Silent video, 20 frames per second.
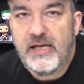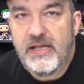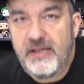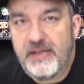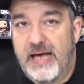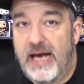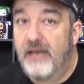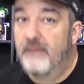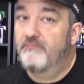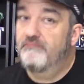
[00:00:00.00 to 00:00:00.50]

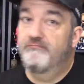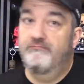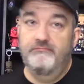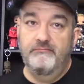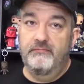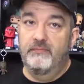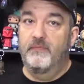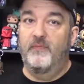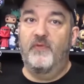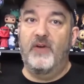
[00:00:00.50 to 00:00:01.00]
that,
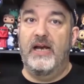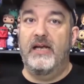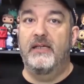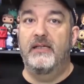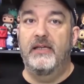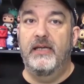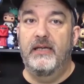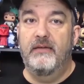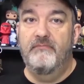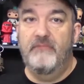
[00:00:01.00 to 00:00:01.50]

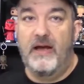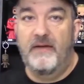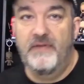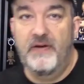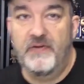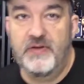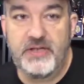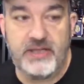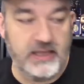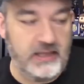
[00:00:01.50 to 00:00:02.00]
frankly, I've
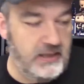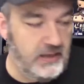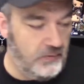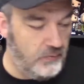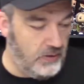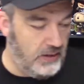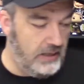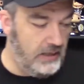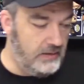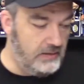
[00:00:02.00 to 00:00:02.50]
never seen
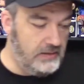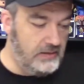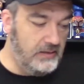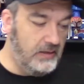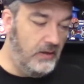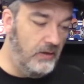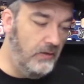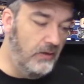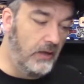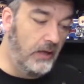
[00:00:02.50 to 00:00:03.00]
anywhere else.
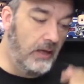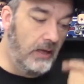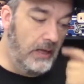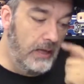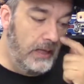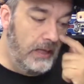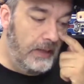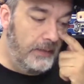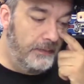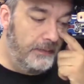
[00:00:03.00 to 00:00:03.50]
So
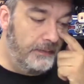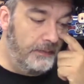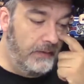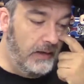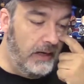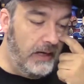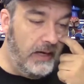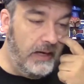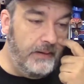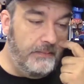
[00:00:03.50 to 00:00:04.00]

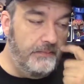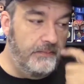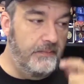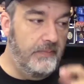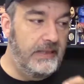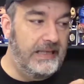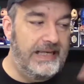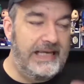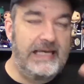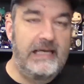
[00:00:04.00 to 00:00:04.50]

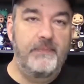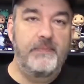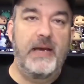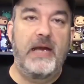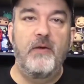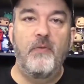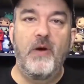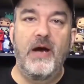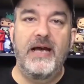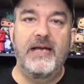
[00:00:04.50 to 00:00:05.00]

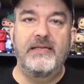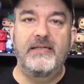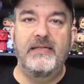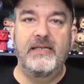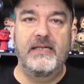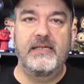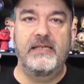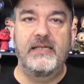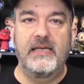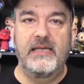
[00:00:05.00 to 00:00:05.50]
eBay-wise,
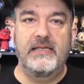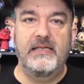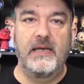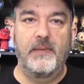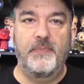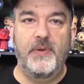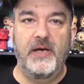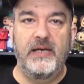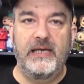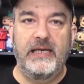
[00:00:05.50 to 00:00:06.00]
this is
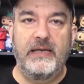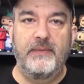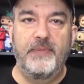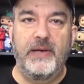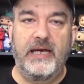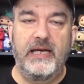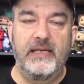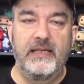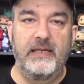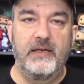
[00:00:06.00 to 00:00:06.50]
up on
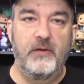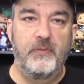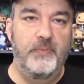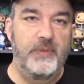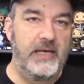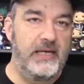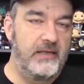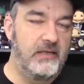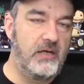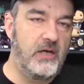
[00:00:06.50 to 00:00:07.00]
eBay a little
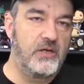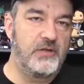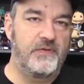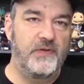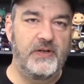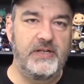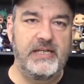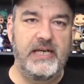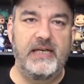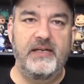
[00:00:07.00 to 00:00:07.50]
bit. It goes
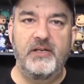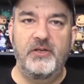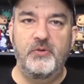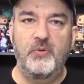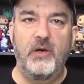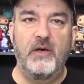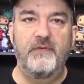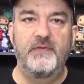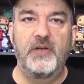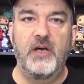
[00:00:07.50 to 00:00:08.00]
for $10 to
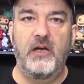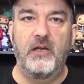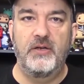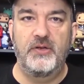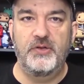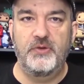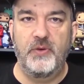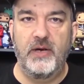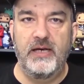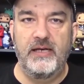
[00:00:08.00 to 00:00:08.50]

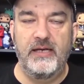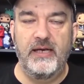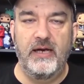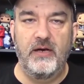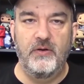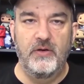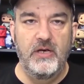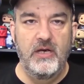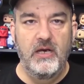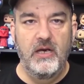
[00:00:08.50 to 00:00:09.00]
$12 right
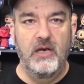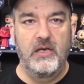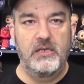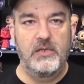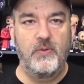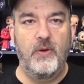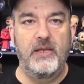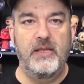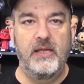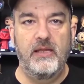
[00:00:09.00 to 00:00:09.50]
now.
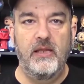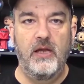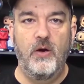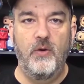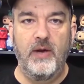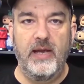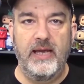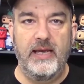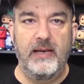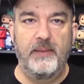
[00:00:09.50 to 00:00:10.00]
So on the
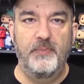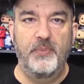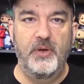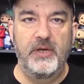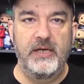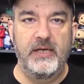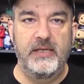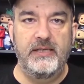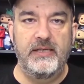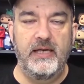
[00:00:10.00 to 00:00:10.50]
low end, I'm
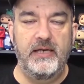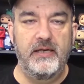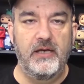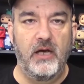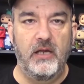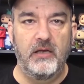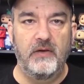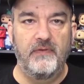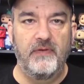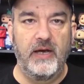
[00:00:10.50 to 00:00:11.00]
putting a
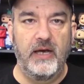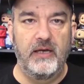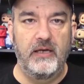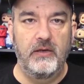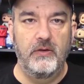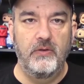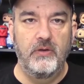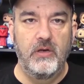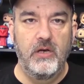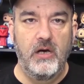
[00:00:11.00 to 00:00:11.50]
$10
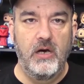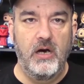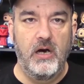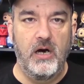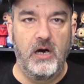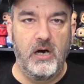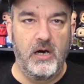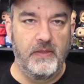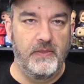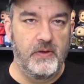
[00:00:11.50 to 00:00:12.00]
value
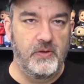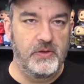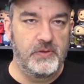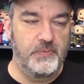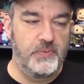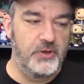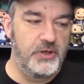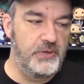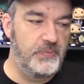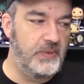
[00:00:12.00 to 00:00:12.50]
on those
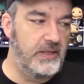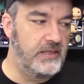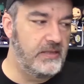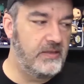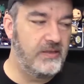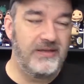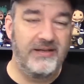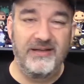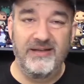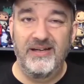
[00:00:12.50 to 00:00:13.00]
push
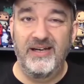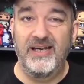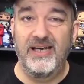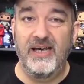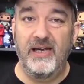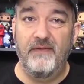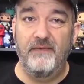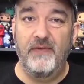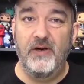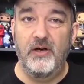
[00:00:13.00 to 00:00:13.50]
pins.
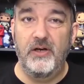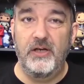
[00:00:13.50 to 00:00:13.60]
Again,